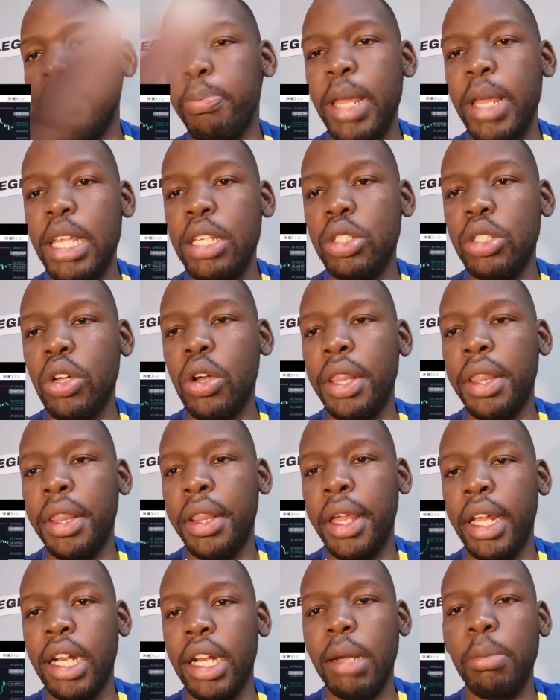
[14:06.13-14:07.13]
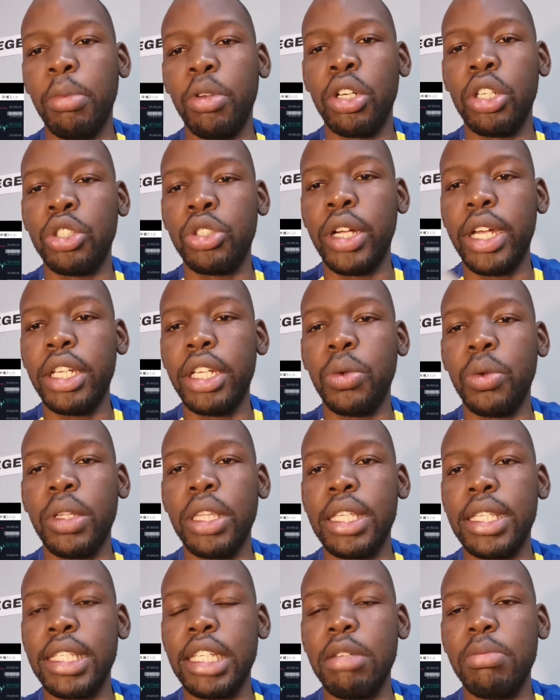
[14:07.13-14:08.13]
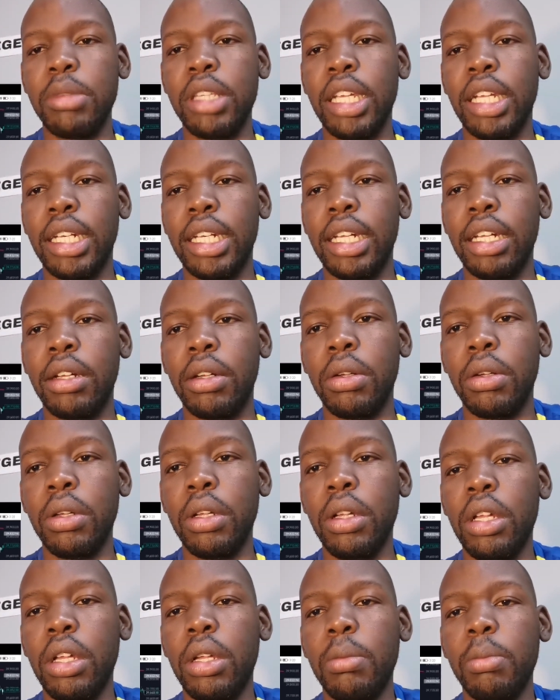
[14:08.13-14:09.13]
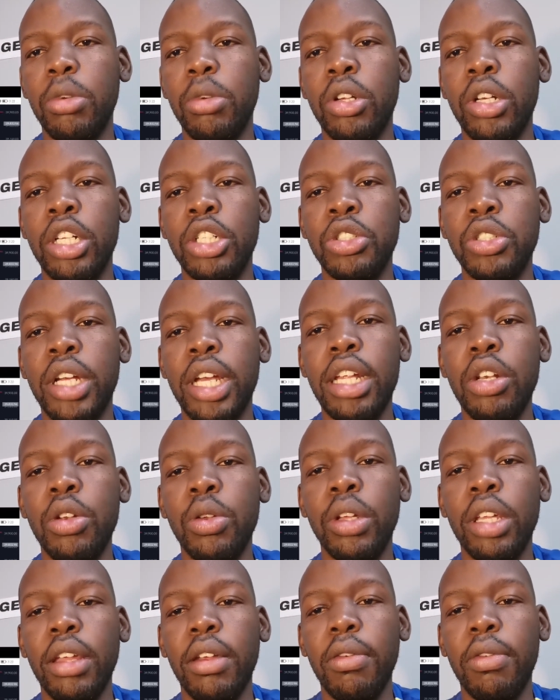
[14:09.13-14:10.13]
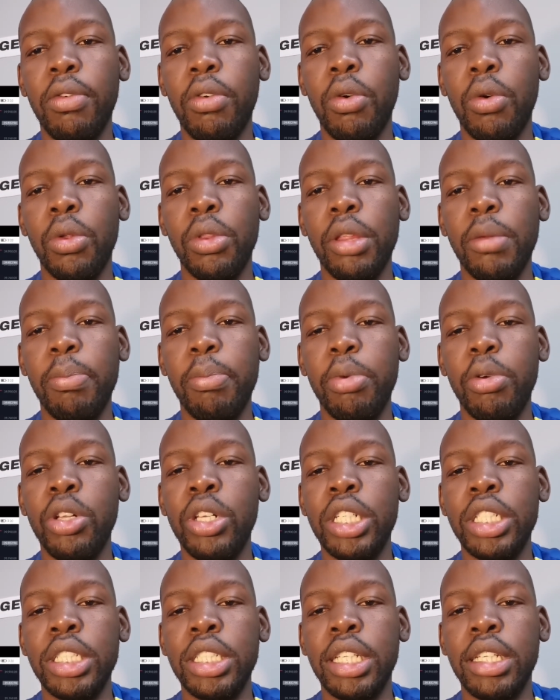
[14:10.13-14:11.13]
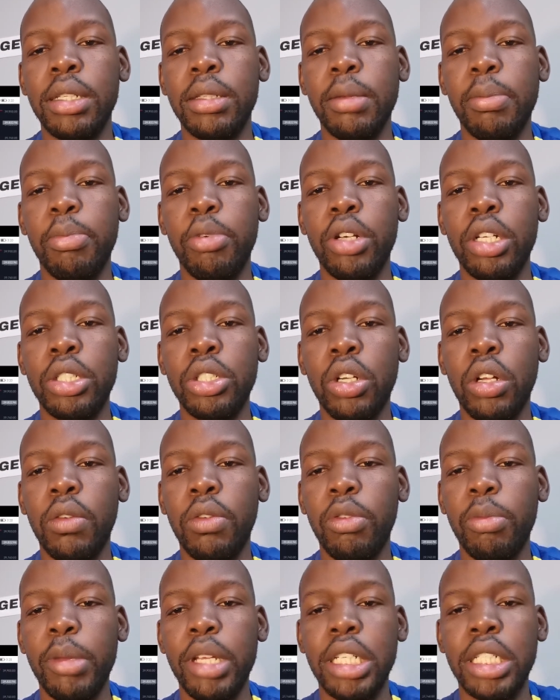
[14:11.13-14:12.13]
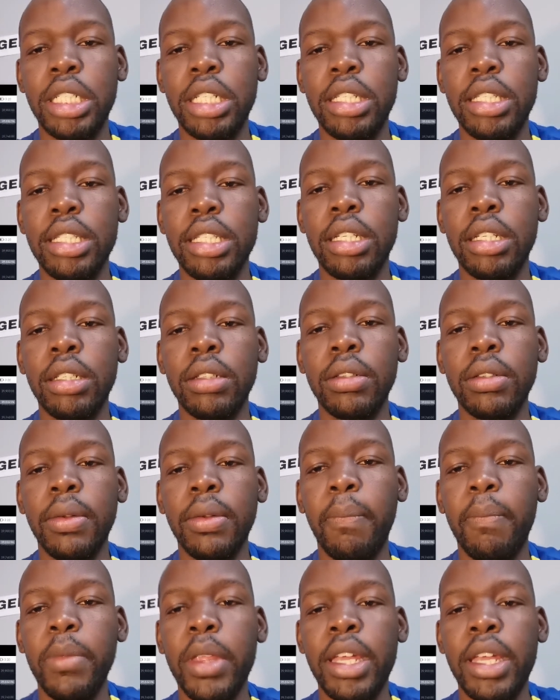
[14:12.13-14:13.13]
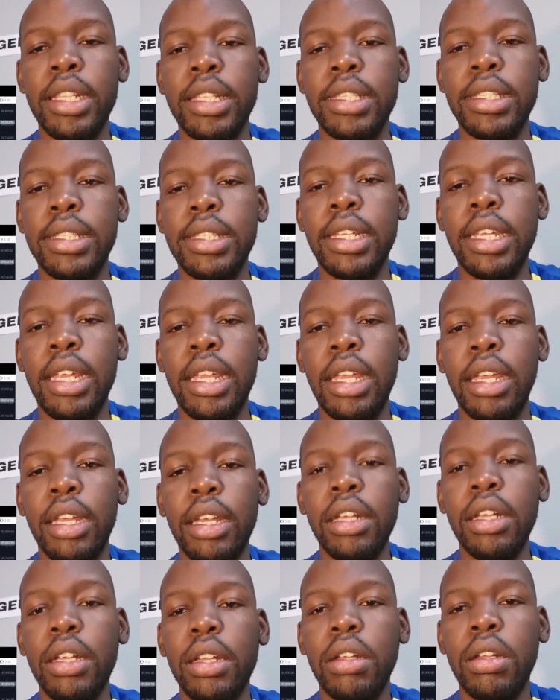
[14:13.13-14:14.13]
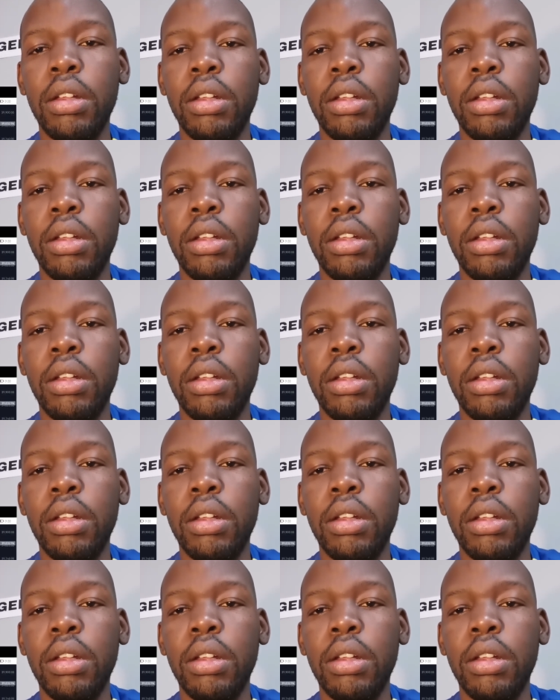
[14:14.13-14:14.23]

based on that, I'm going to try doing the same thing now. I'm going to try looking for the bullish confirmations and seeing